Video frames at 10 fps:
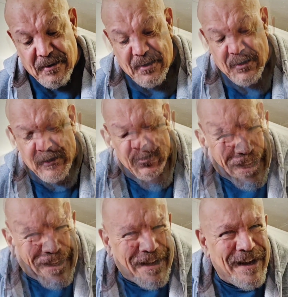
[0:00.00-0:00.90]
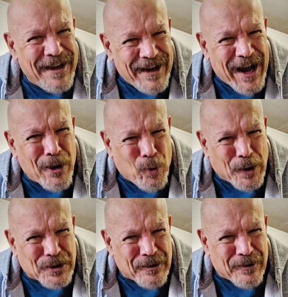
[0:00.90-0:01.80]
A bit like a
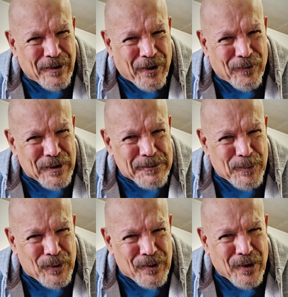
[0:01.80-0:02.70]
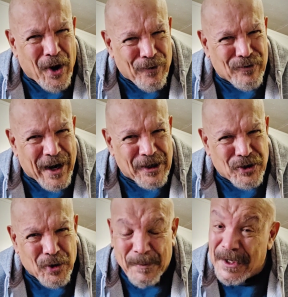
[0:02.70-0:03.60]
quarter of a spoon of ground
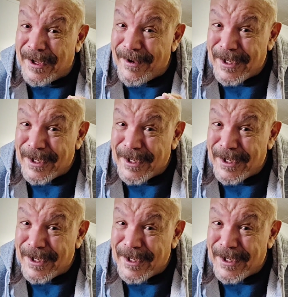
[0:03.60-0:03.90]
cumin.